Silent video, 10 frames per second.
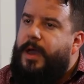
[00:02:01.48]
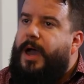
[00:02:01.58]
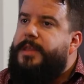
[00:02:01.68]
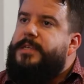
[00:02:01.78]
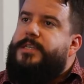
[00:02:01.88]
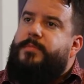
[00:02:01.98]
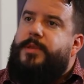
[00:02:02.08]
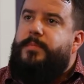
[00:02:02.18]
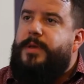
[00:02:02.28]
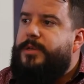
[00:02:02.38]
I think some of
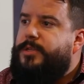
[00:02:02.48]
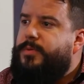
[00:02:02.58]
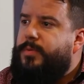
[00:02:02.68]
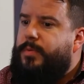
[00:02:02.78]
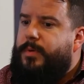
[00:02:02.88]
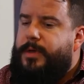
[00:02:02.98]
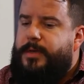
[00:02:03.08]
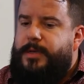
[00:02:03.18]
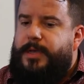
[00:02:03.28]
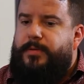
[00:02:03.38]
the biggest
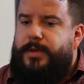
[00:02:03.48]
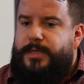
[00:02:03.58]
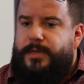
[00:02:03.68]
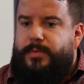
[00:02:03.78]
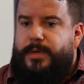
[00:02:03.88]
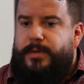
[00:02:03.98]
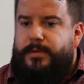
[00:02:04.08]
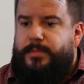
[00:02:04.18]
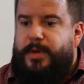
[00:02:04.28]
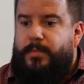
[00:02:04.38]
areas that we
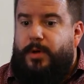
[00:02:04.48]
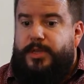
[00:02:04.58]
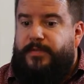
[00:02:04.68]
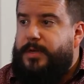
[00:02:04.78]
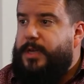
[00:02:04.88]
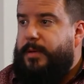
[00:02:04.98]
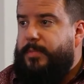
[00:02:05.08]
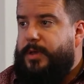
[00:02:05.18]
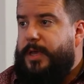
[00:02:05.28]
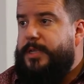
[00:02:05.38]
spend most of our time
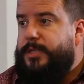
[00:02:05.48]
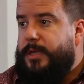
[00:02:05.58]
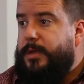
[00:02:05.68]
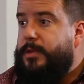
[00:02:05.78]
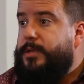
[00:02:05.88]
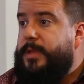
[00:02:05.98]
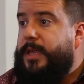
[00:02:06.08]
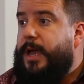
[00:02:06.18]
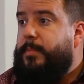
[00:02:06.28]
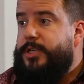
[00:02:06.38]
looking at is ultimately
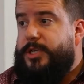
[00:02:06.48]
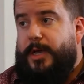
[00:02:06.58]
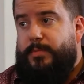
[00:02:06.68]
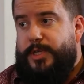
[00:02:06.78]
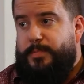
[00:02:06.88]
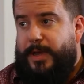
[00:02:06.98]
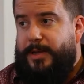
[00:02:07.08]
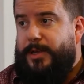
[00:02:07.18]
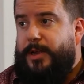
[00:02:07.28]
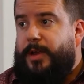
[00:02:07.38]
how much time we
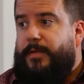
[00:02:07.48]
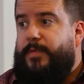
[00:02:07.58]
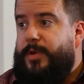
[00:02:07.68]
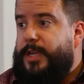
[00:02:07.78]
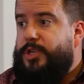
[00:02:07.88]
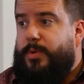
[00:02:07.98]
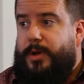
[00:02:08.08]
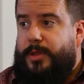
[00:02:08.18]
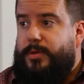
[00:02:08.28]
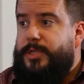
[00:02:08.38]
spend for each one
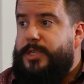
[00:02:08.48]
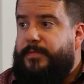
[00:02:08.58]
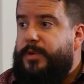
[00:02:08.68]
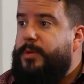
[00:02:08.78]
of those different